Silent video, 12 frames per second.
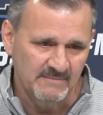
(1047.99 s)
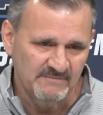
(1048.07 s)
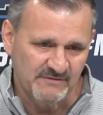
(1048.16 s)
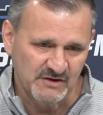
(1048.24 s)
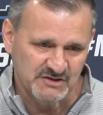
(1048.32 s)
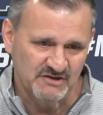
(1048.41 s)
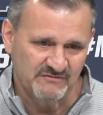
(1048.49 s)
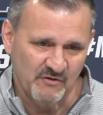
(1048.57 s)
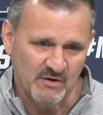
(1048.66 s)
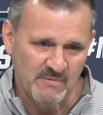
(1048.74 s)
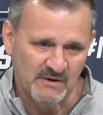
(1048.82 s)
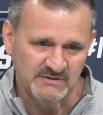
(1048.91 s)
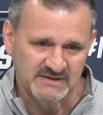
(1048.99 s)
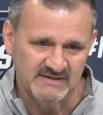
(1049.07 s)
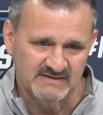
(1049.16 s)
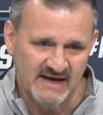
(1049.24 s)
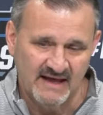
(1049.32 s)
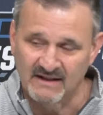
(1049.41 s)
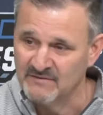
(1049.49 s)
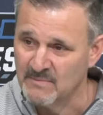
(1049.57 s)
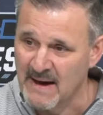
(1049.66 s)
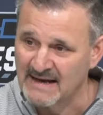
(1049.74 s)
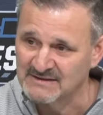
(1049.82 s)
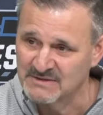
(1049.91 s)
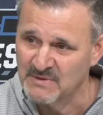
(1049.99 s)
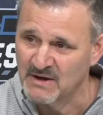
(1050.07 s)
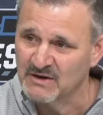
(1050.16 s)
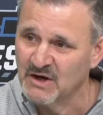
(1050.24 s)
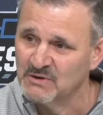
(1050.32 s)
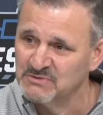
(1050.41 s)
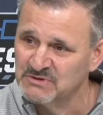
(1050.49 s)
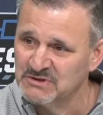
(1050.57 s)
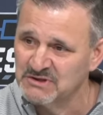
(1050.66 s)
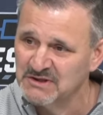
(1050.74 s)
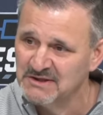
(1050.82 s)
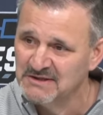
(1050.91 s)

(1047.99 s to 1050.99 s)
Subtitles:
first and foremost, he's a hell of a basketball coach.